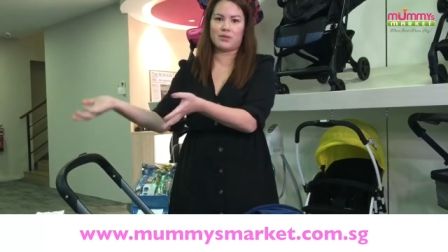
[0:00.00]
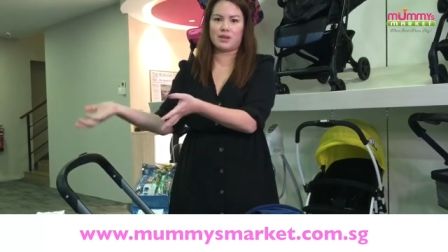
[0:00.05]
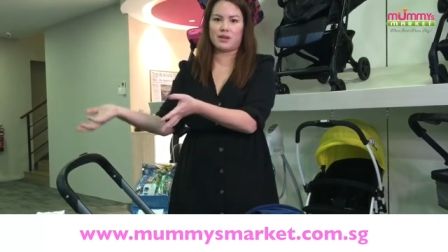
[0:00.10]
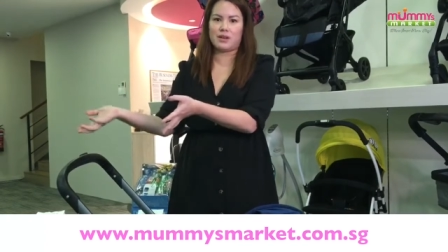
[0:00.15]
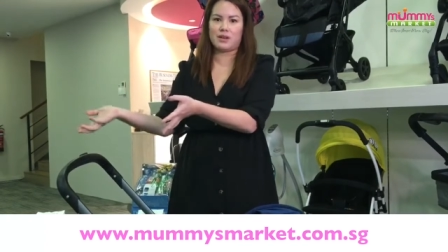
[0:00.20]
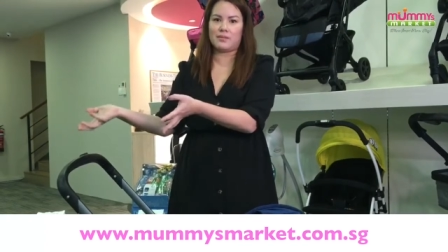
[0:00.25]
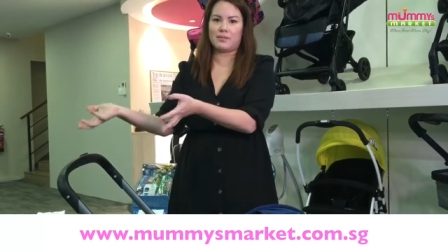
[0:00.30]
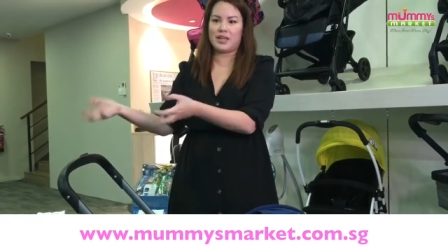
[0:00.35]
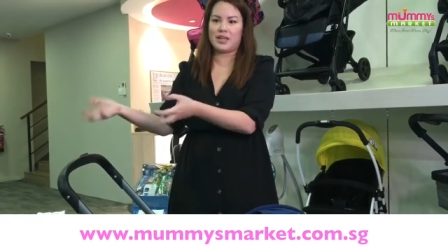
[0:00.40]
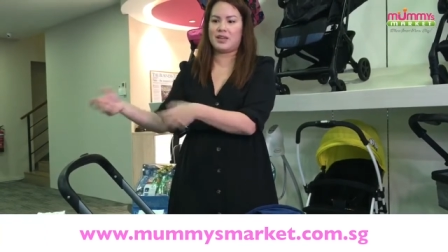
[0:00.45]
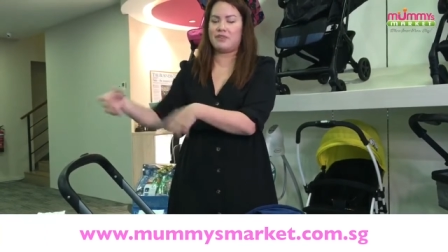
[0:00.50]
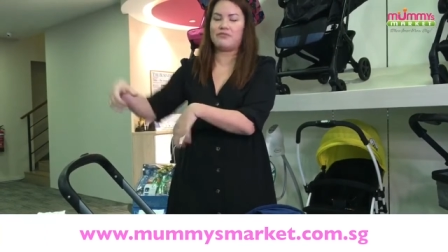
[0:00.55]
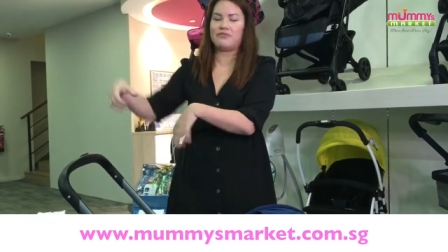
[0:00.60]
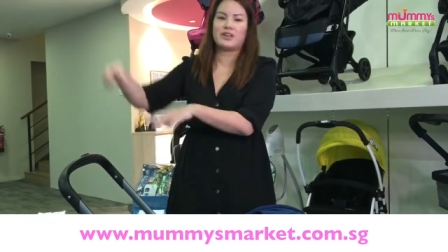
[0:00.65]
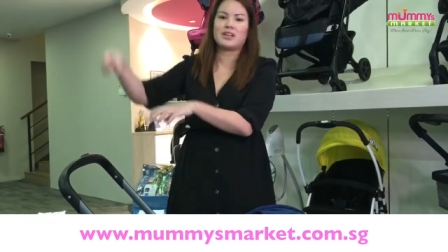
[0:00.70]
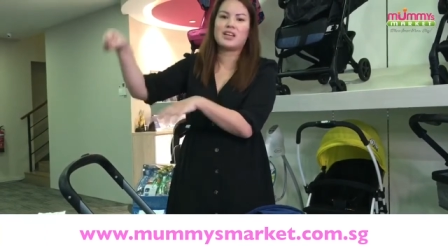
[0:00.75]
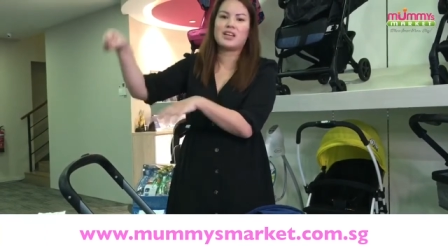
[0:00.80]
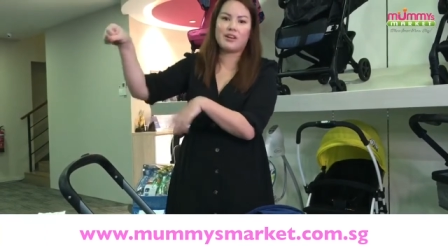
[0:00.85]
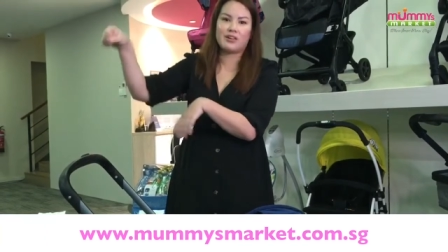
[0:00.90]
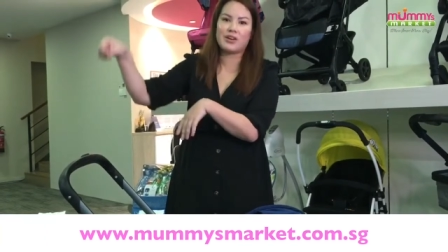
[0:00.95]
um, an
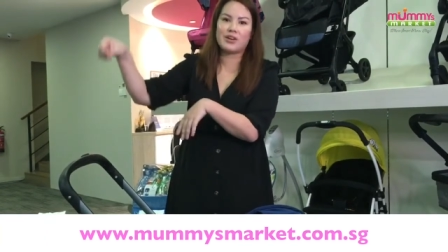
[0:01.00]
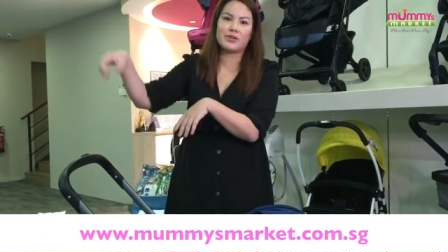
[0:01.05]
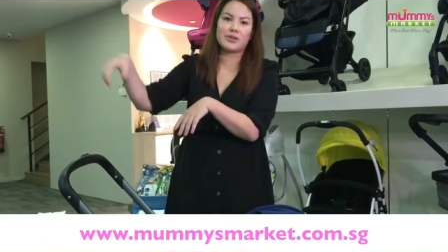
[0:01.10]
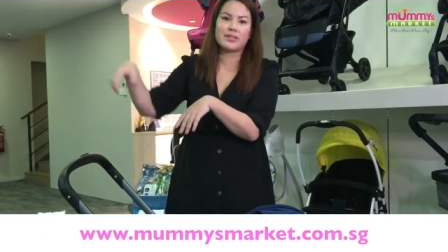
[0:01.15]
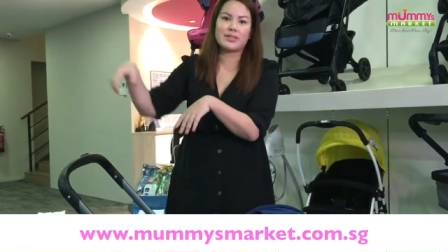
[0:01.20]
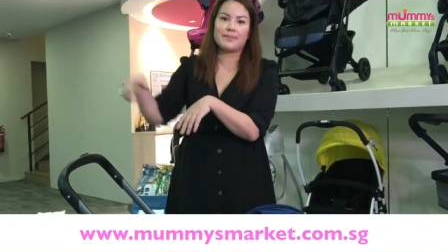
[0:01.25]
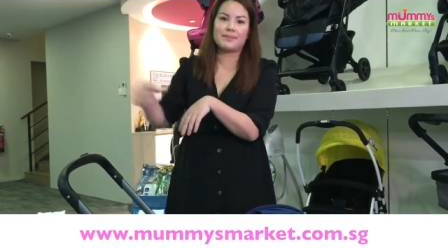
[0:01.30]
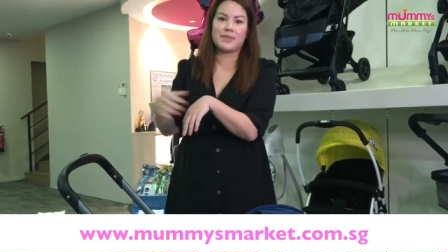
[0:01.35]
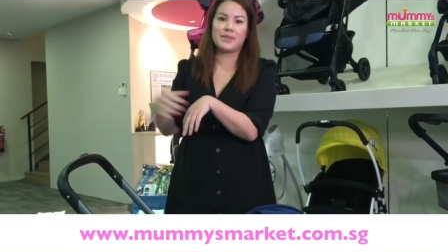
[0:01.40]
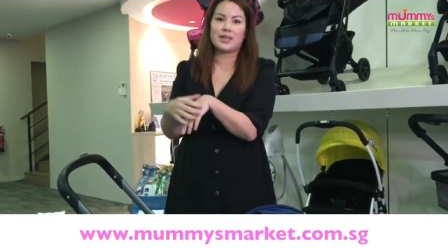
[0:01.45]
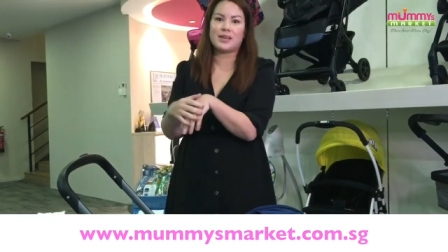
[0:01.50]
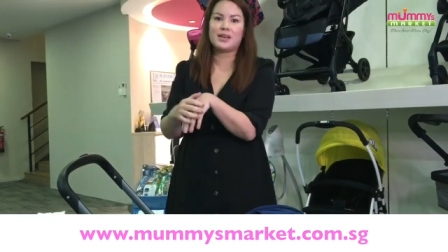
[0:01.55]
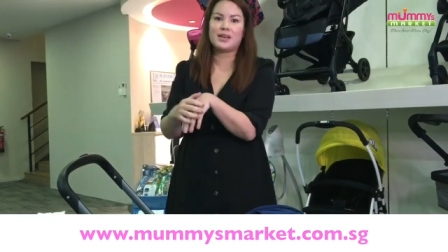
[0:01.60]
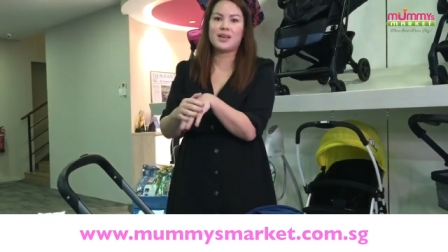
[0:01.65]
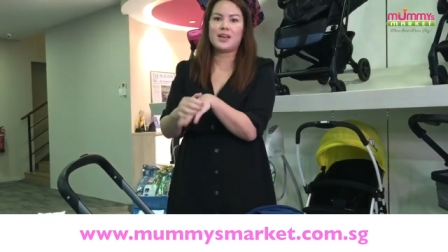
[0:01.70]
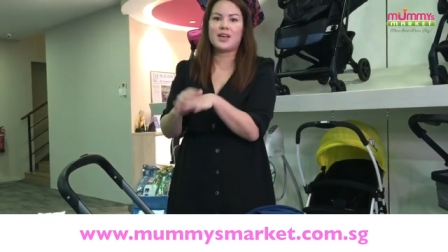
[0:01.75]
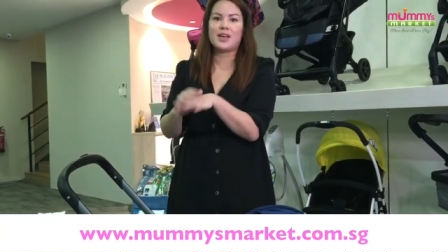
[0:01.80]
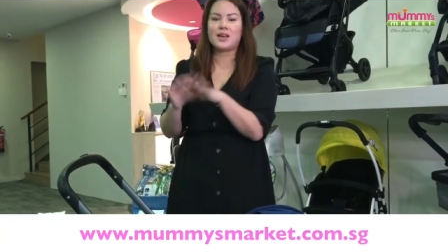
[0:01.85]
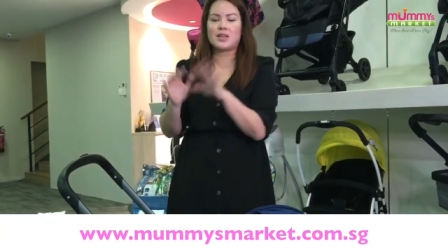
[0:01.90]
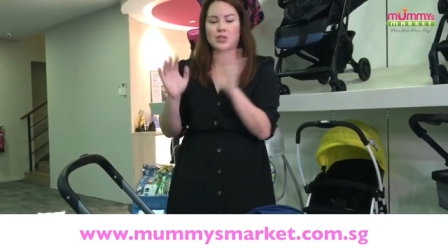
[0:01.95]
infant carrier or something.